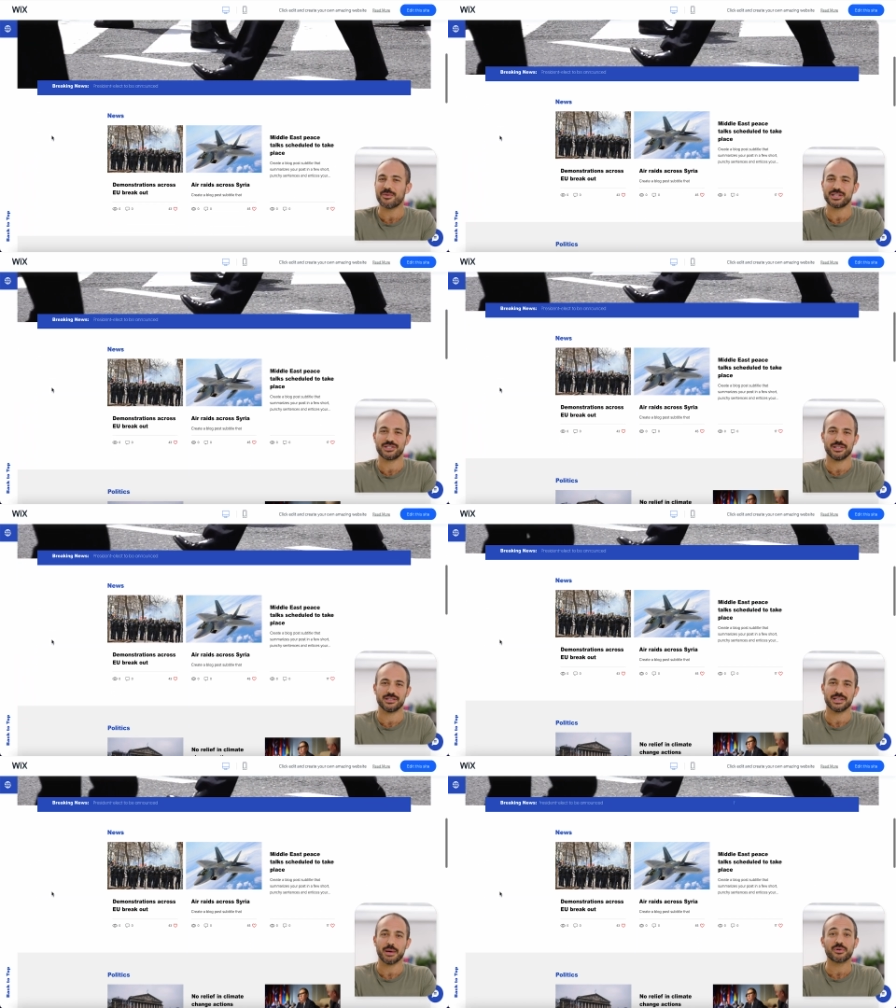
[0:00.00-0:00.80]

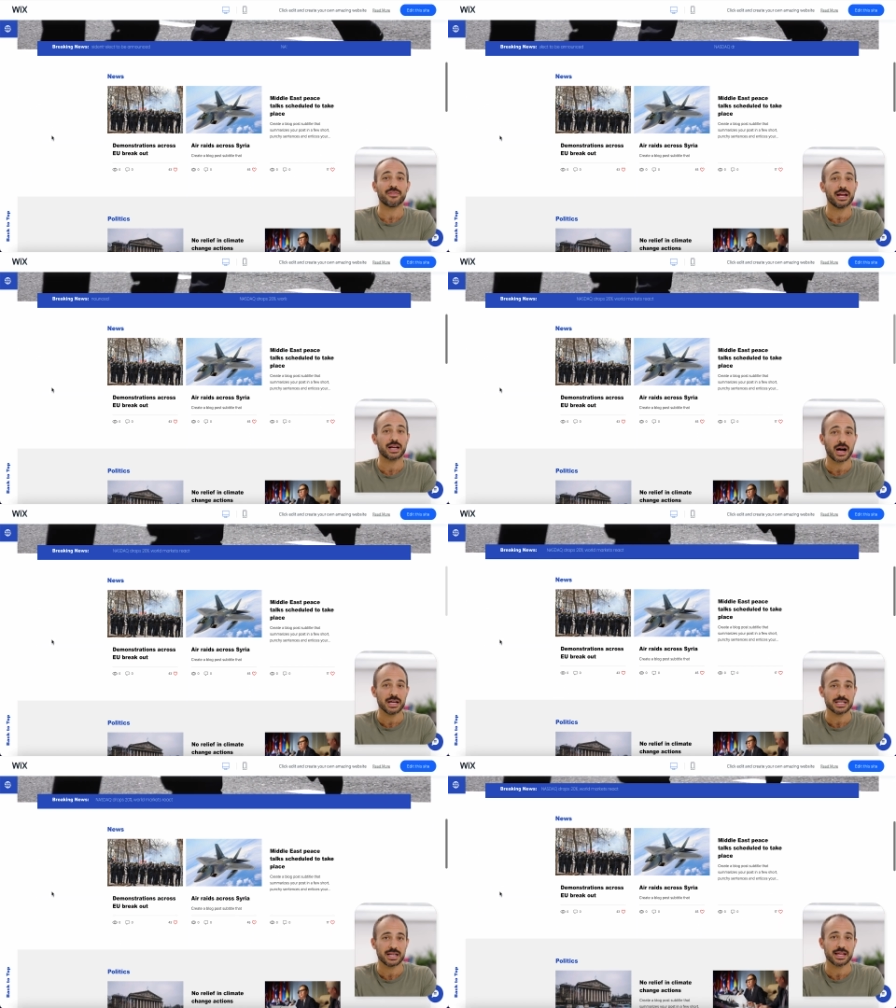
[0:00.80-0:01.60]
questions and provide
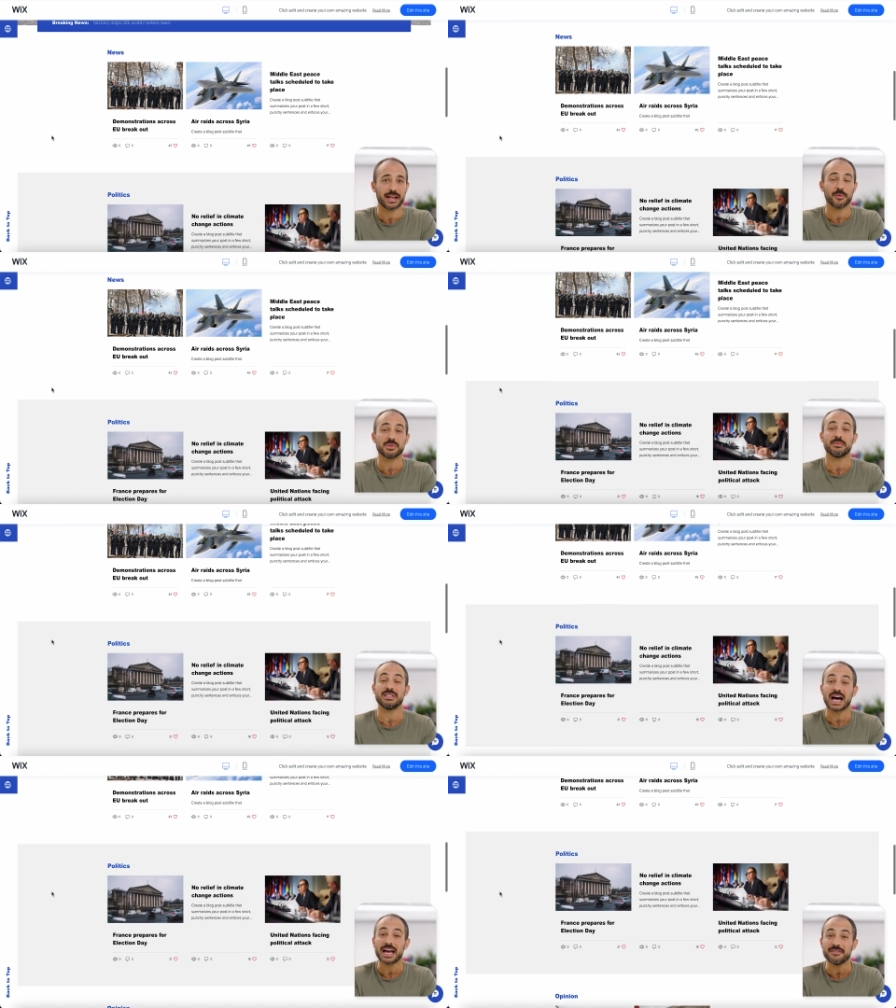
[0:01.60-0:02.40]
content that helps them
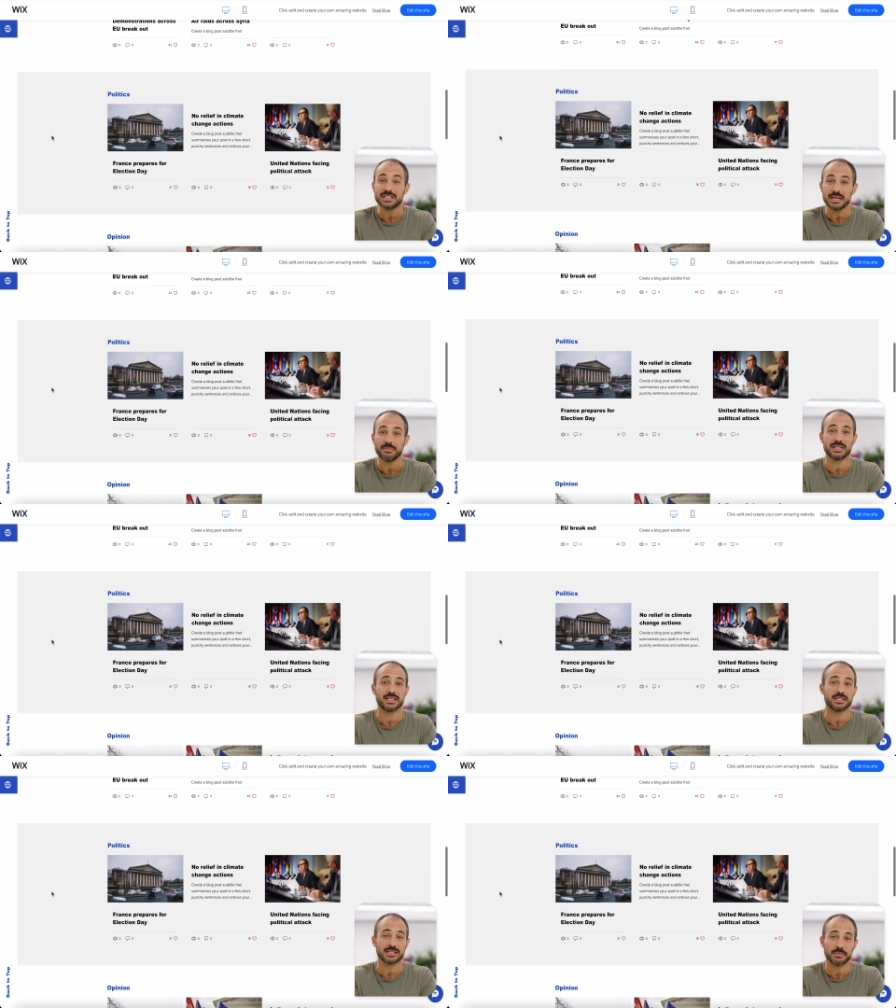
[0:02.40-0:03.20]
dive deep into
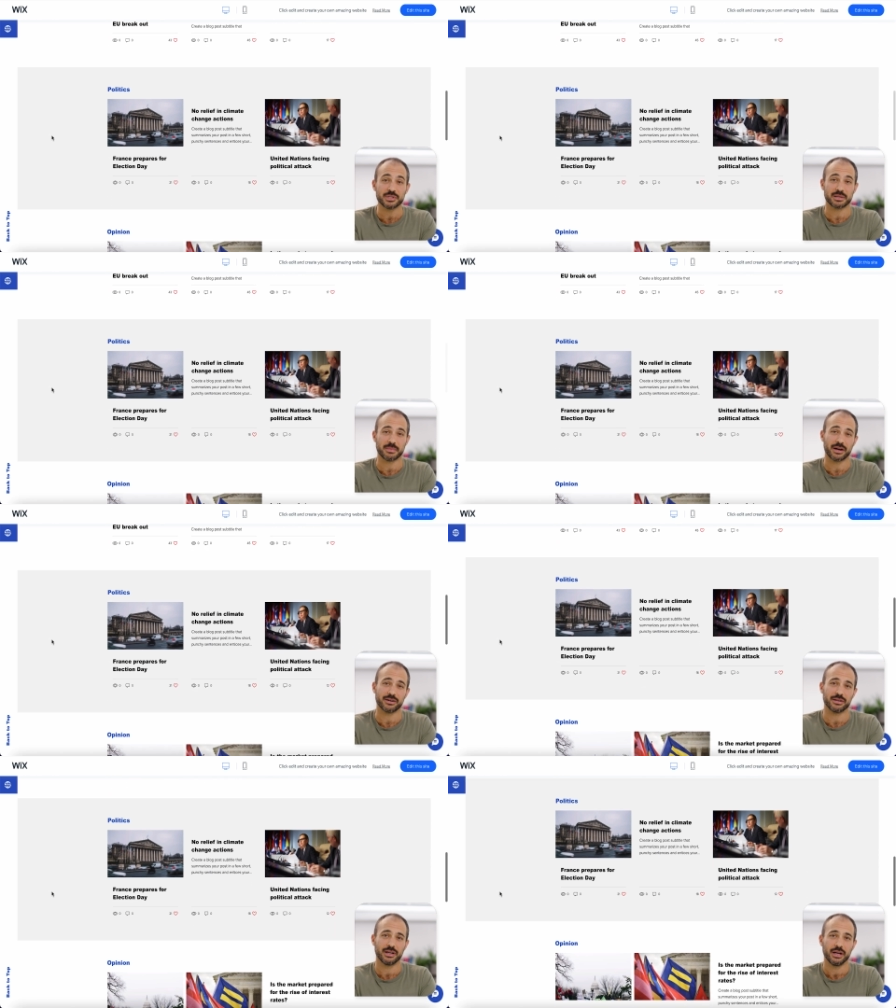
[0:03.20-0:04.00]
the subject
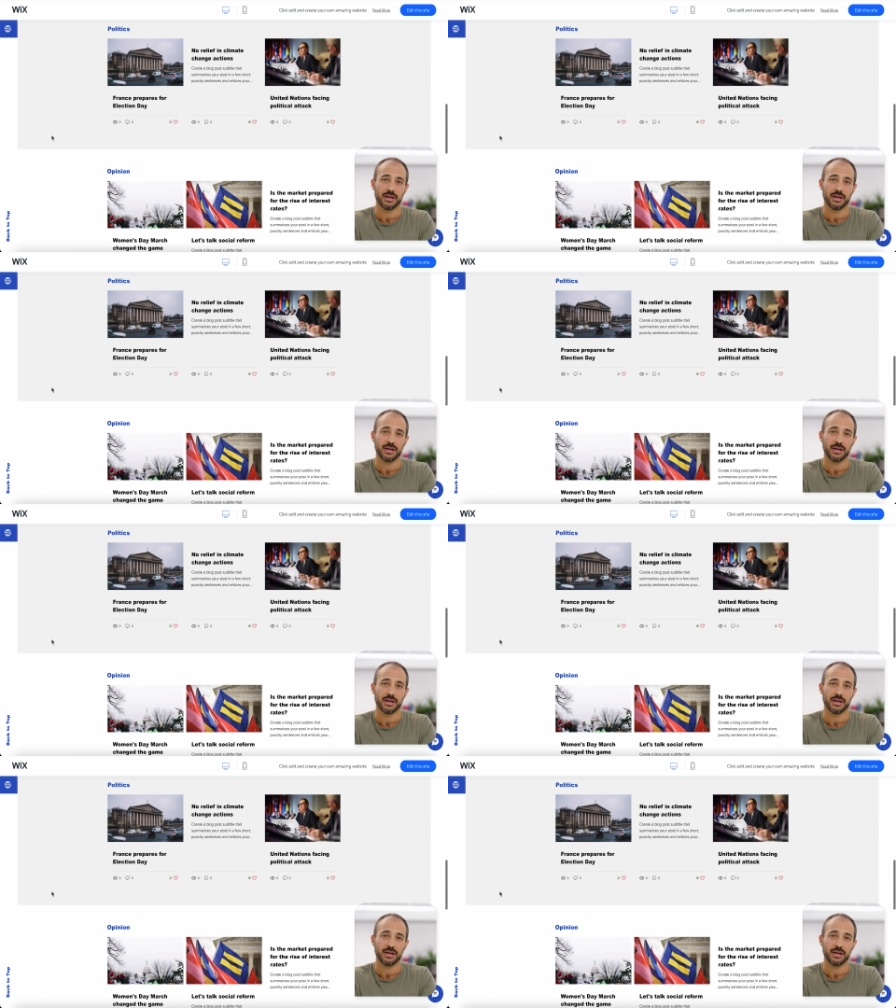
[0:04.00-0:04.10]
matter.